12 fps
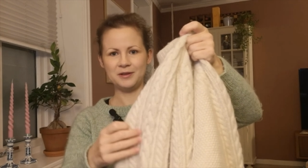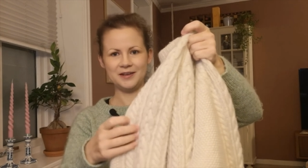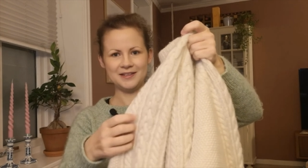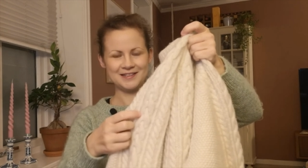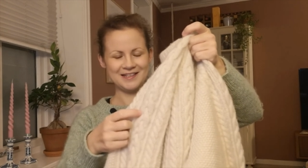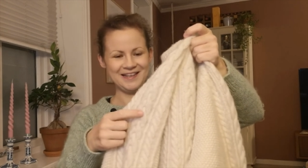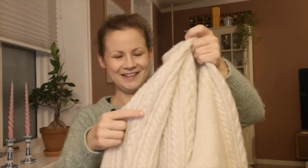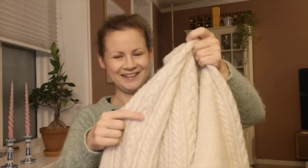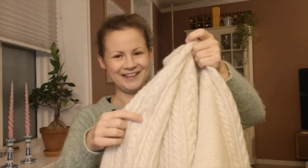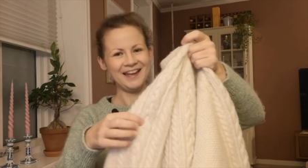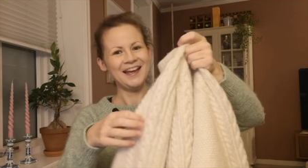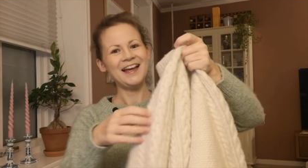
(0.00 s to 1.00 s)
it is.
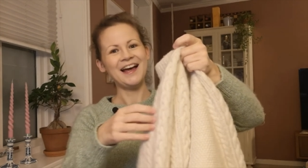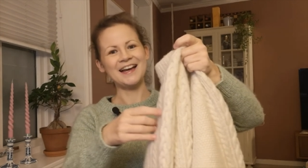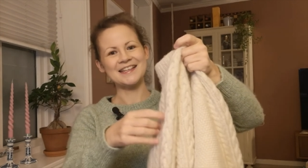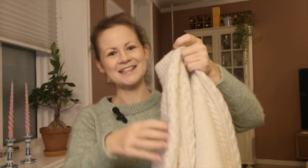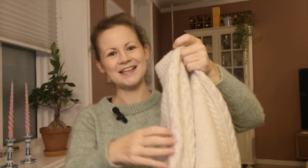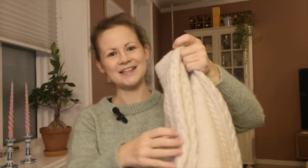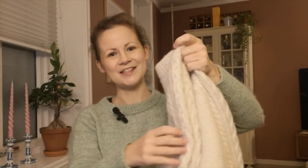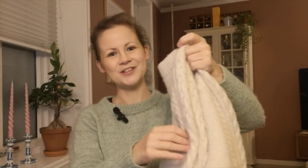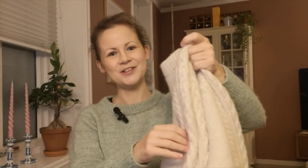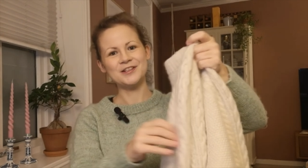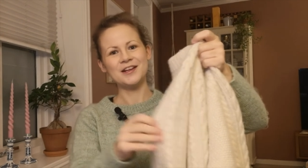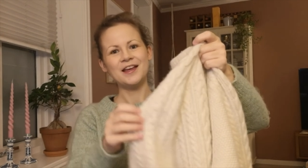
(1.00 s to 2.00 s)
I
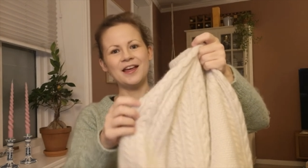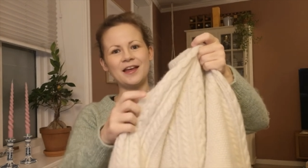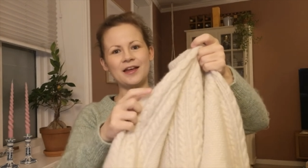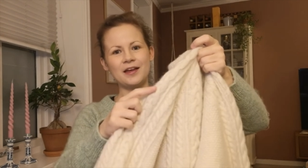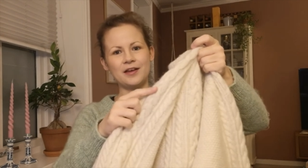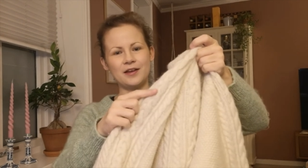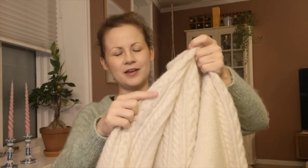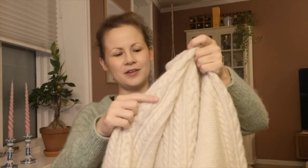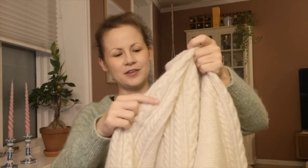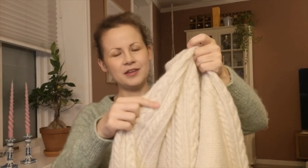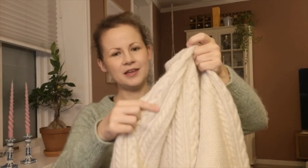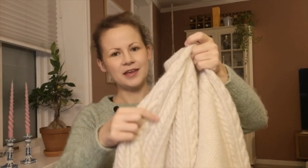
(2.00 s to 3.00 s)
centered
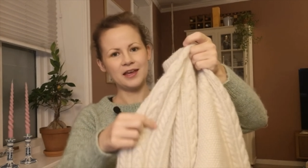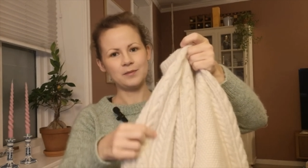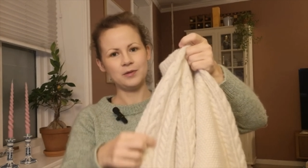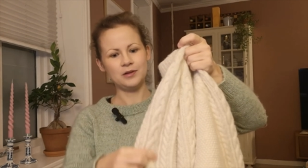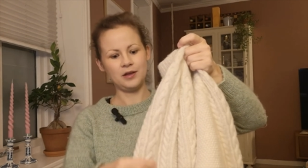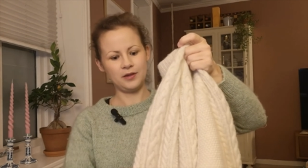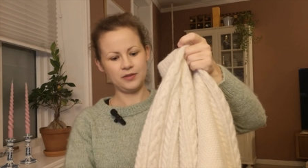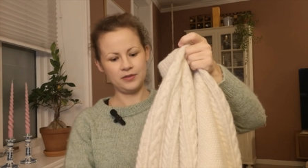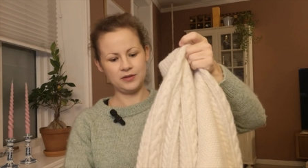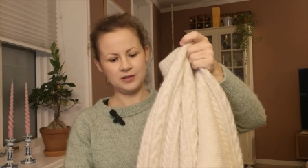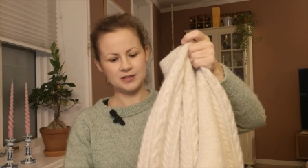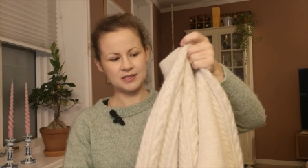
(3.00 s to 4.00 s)
a thick cable on
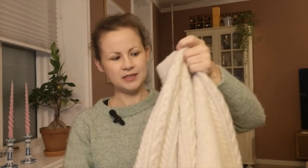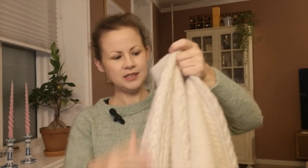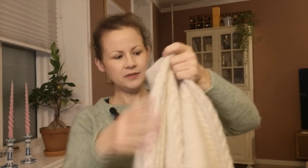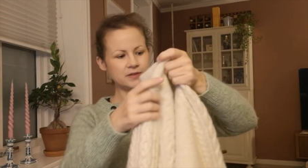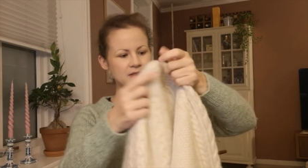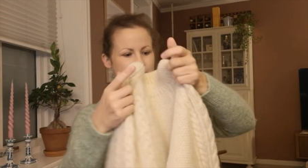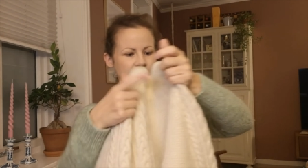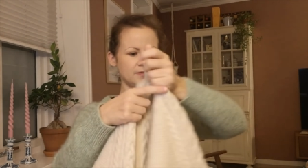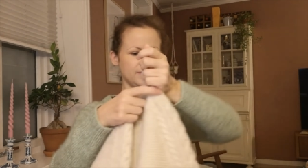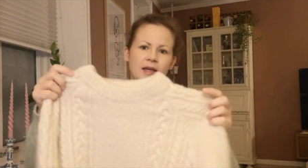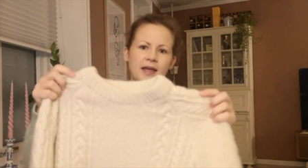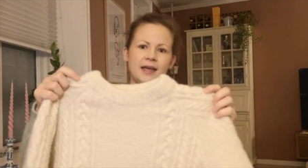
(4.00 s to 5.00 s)
the sleeves,
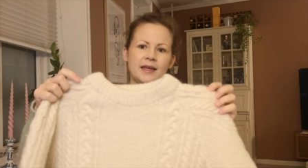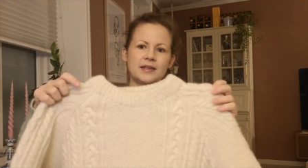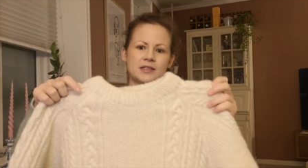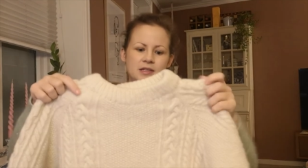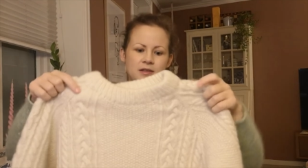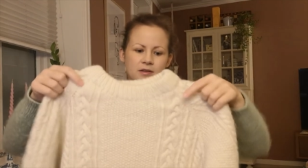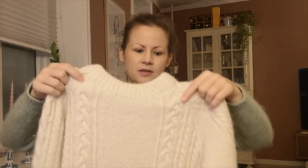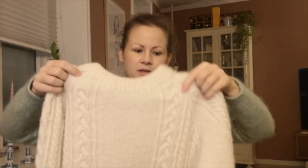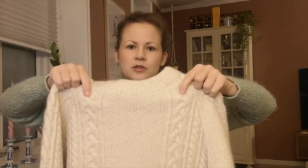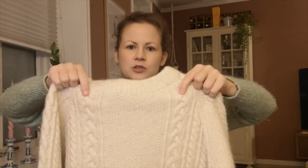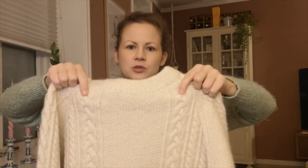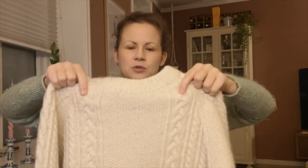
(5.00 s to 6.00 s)
and
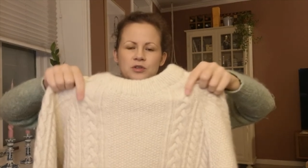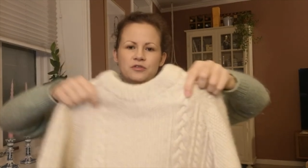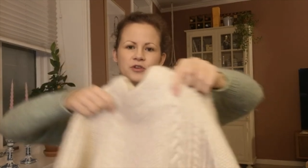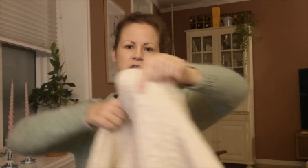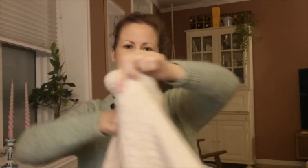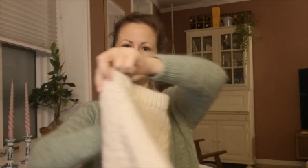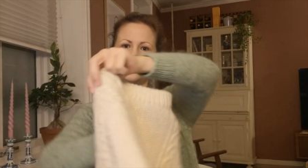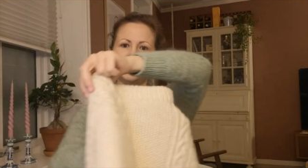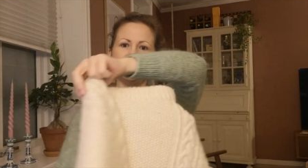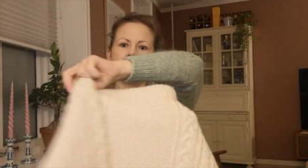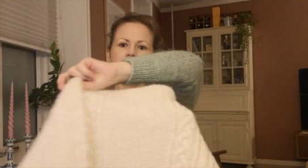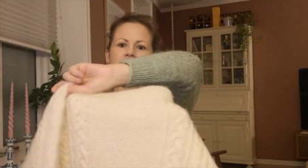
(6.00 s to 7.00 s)
two on the front
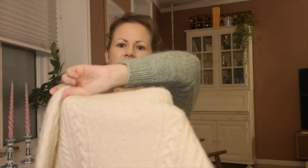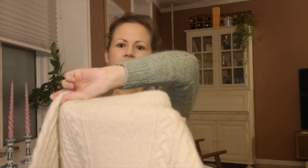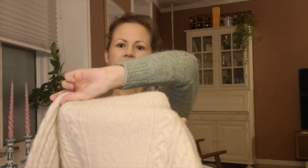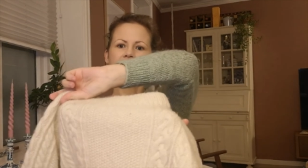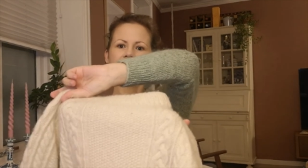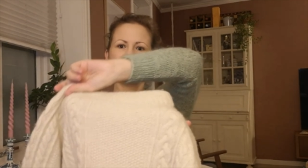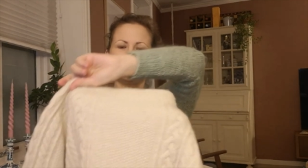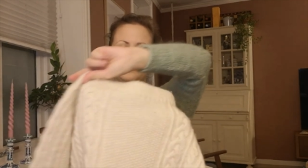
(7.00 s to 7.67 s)
and two on the back.